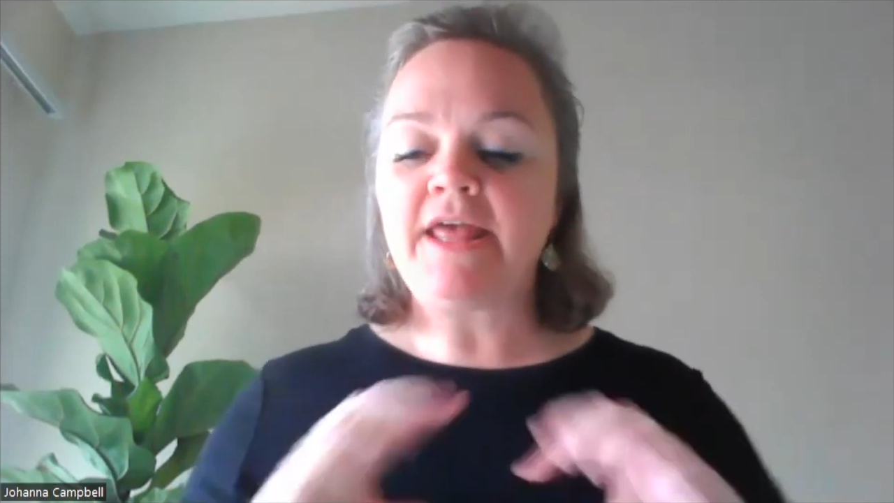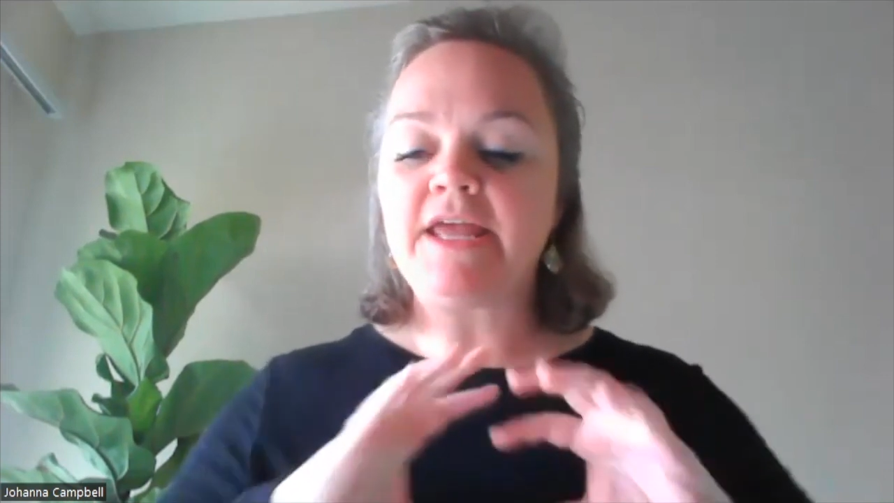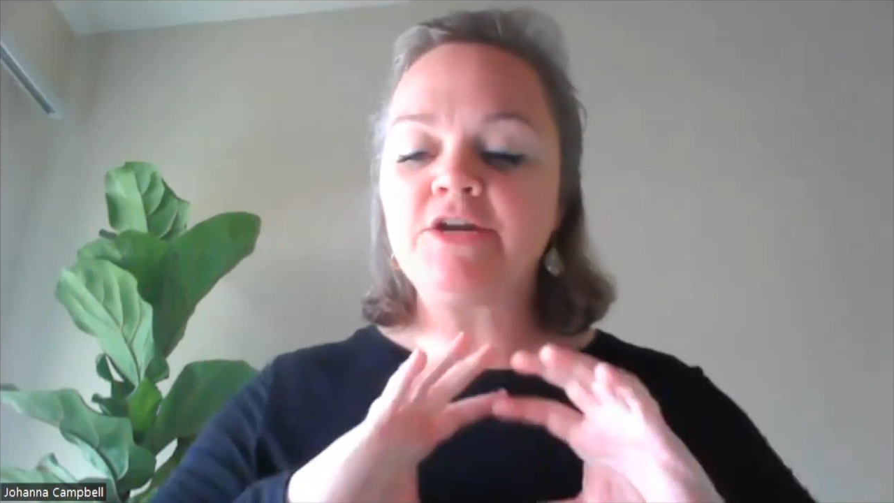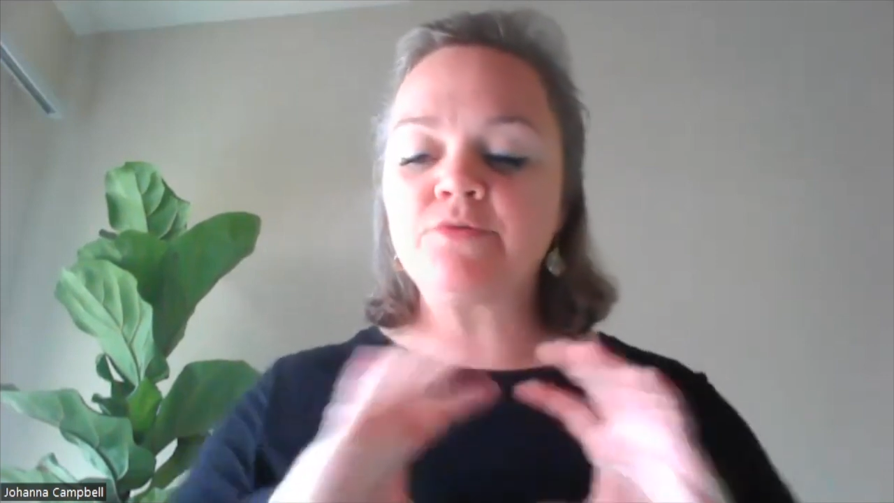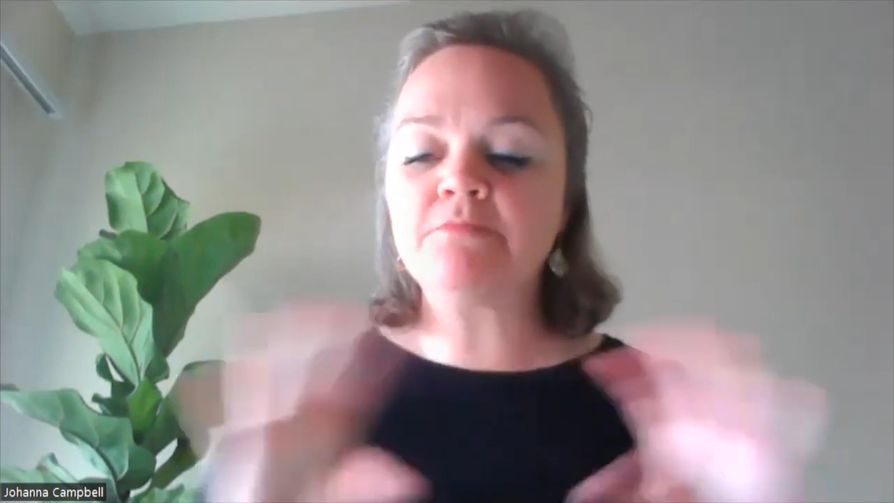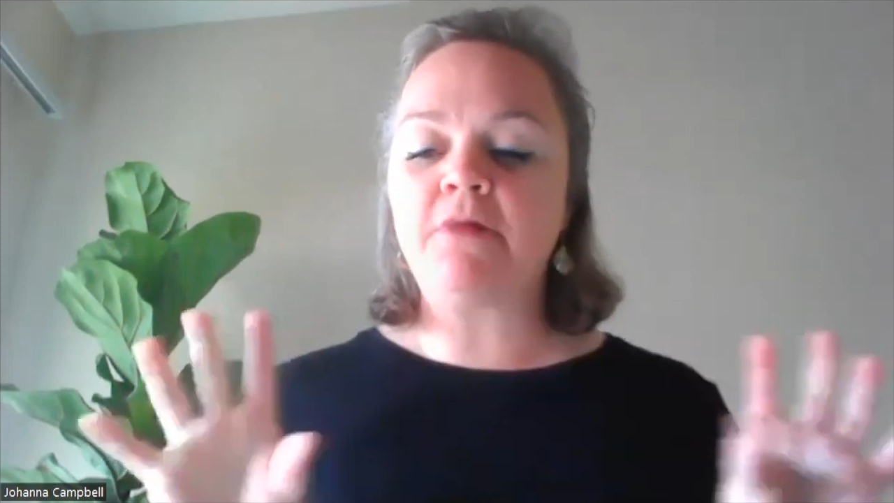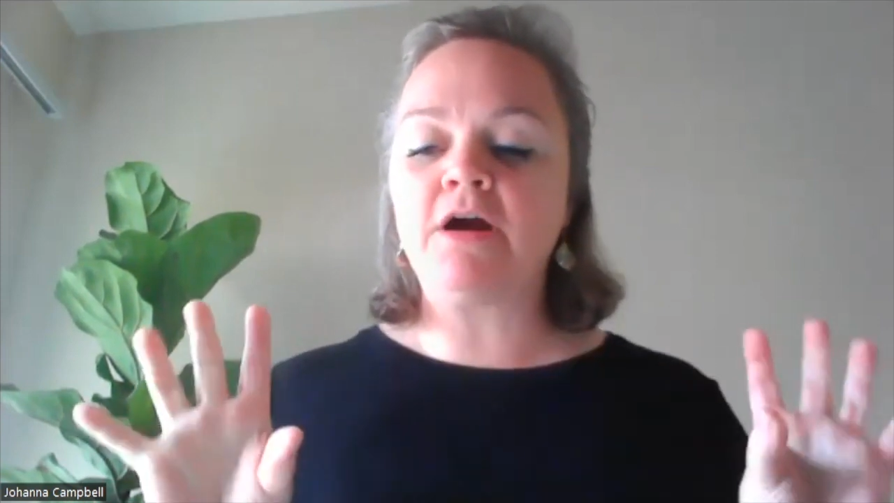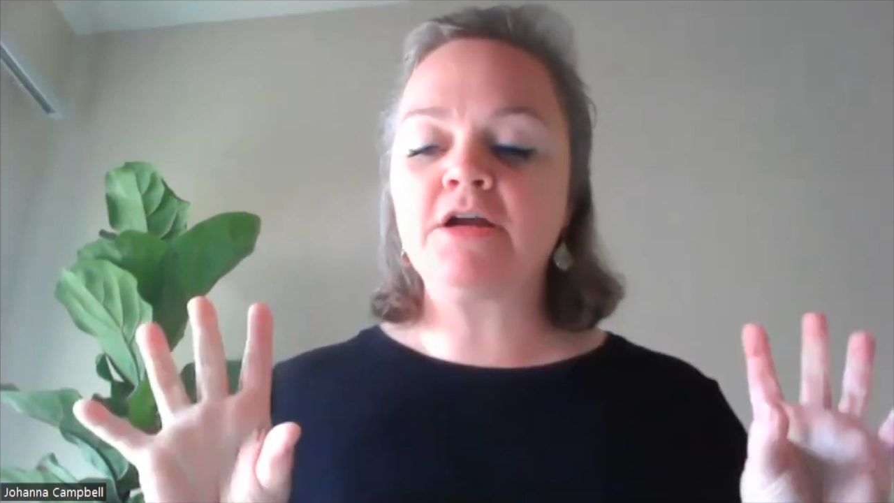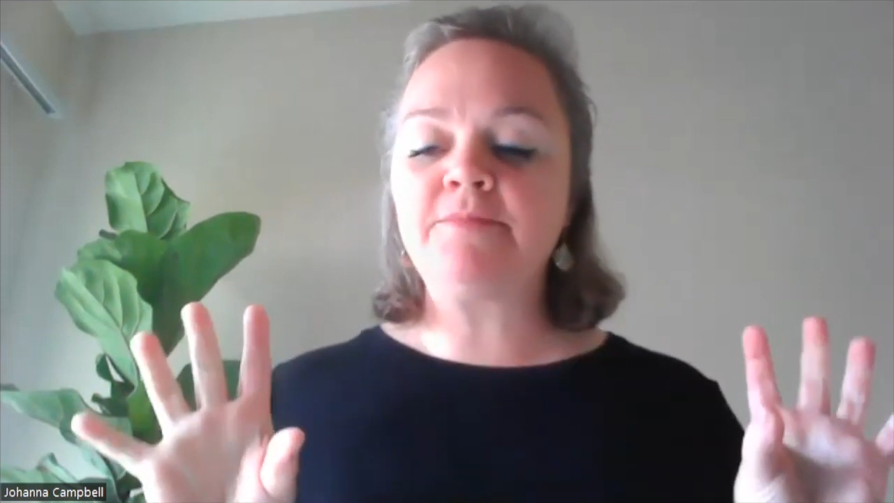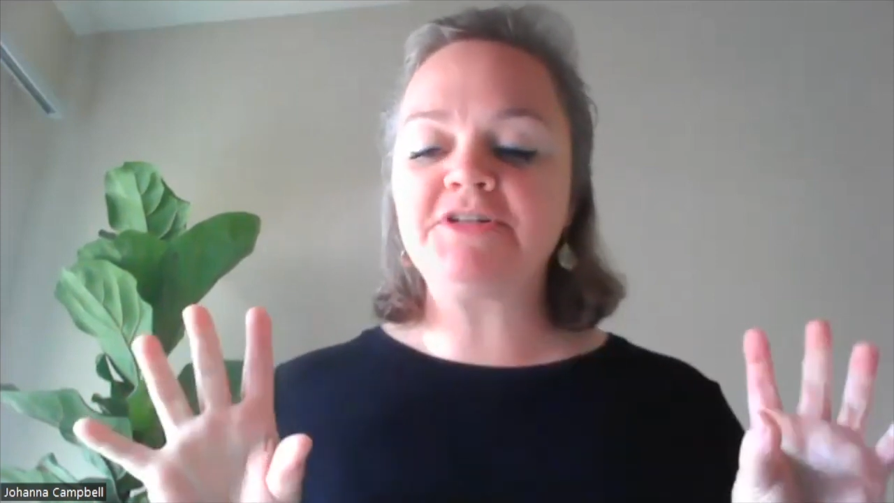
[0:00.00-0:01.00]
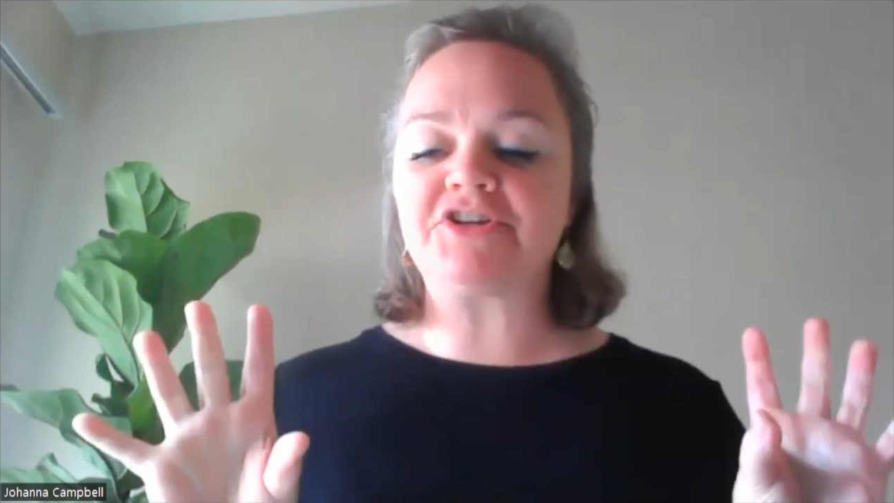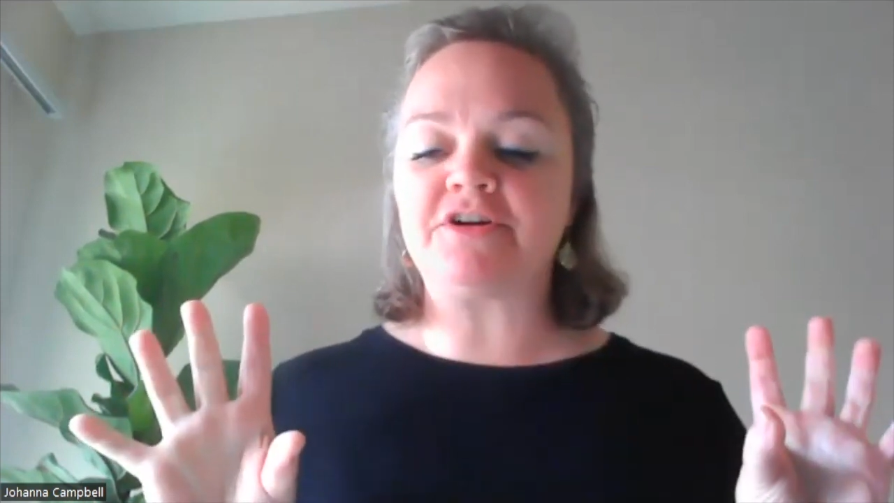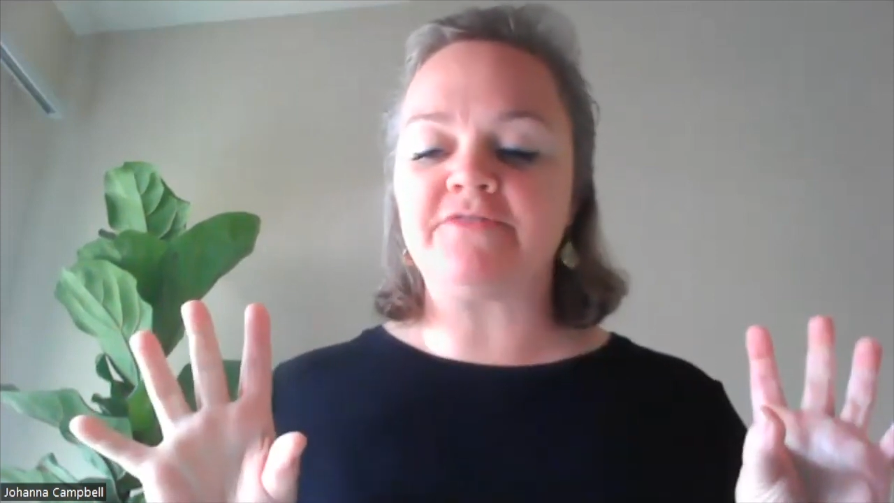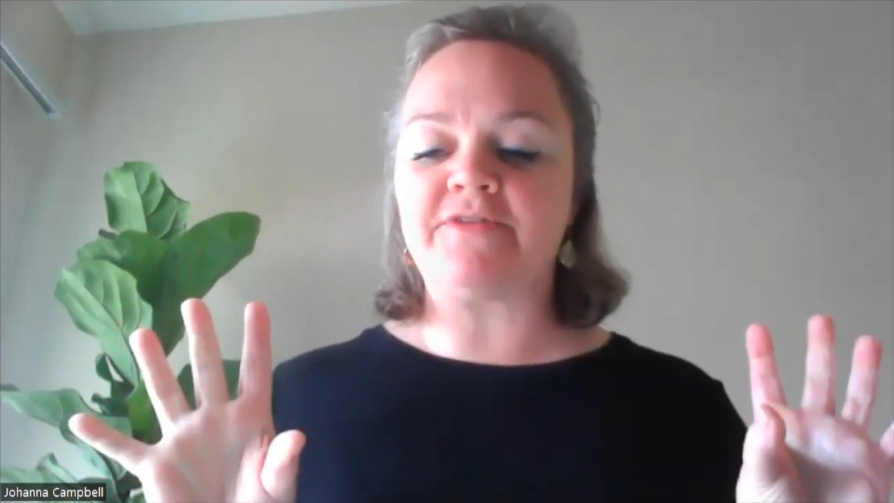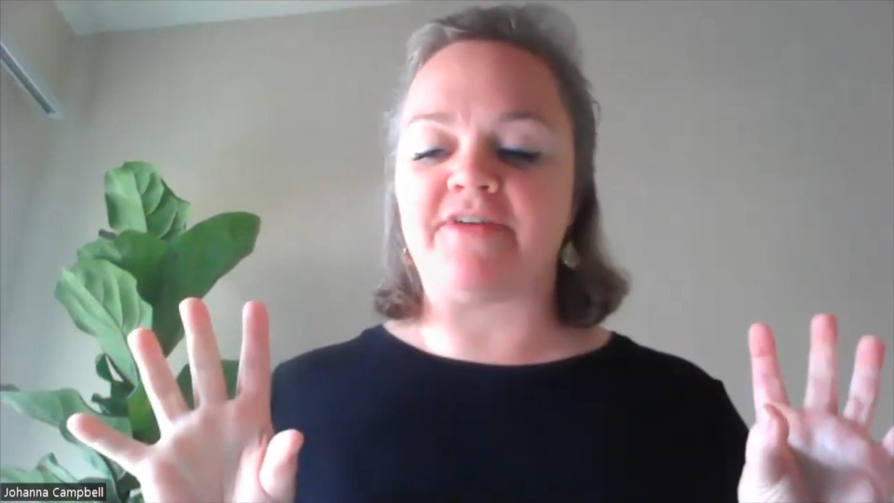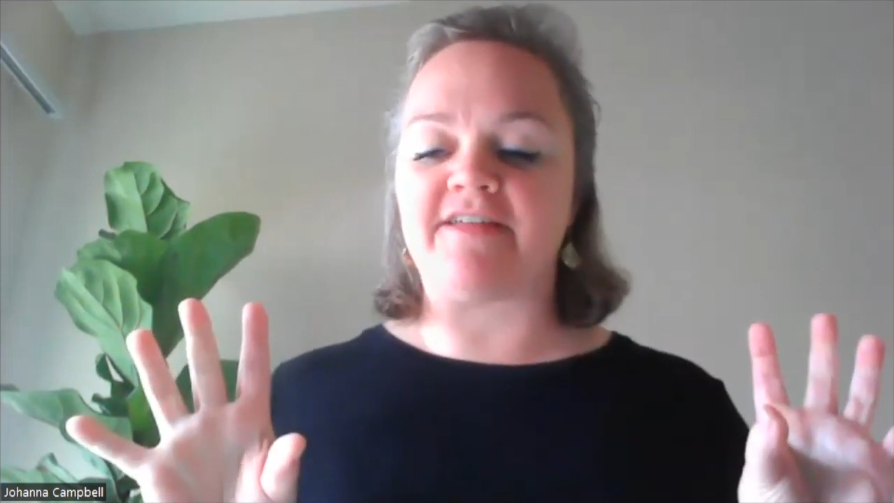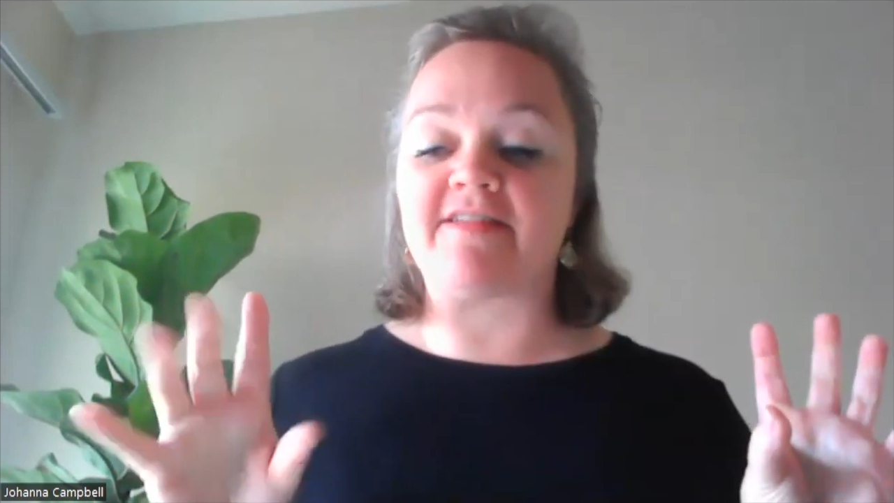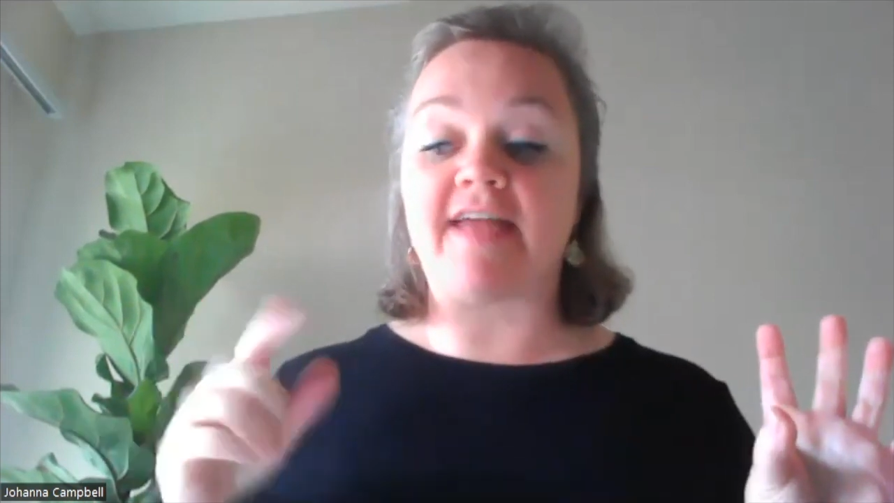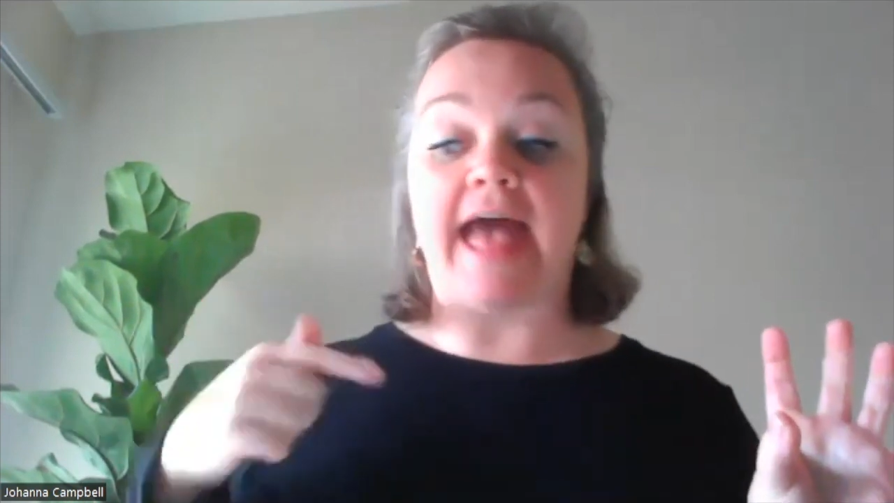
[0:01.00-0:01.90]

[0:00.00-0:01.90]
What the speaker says: In a remarkable turn of events,